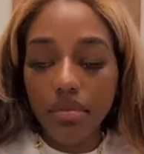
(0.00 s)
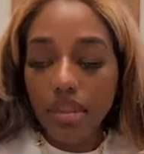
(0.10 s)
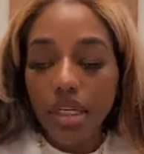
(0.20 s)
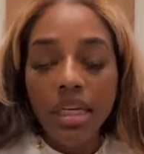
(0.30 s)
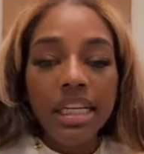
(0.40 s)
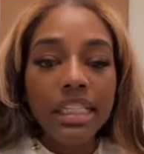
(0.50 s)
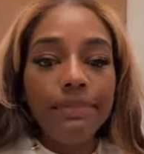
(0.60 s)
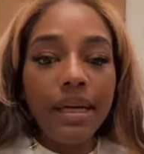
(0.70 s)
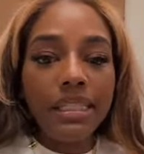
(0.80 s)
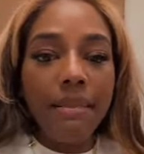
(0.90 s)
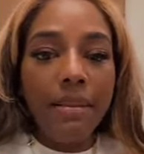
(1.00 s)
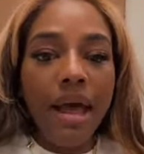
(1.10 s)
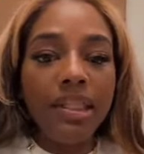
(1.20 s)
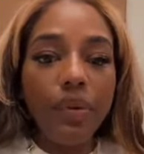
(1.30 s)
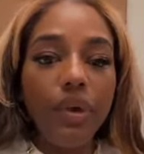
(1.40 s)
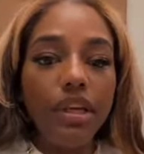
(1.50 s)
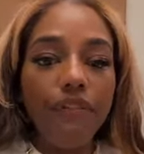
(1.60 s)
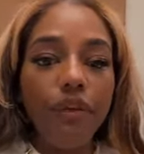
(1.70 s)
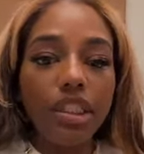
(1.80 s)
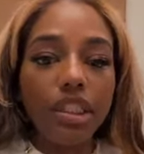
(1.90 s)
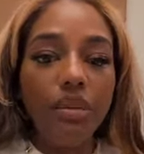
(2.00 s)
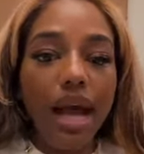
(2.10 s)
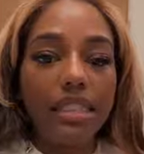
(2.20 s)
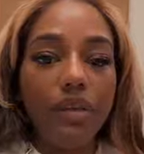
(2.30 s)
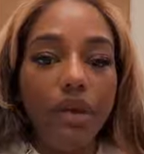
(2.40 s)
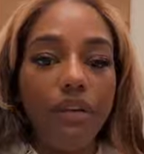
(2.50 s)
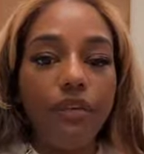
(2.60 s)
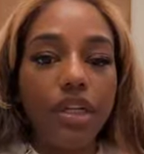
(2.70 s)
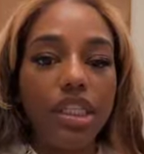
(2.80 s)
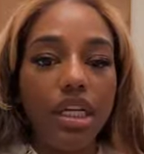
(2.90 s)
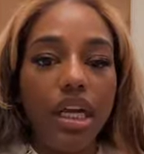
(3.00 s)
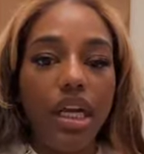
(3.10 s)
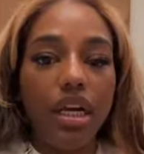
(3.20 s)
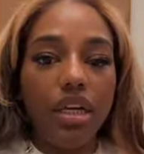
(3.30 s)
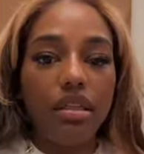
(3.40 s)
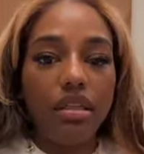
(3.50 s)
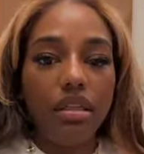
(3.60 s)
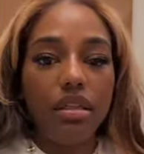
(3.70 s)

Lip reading: Spirit, tell me about the Wheel of Fortune. Why is the Wheel of Fortune here?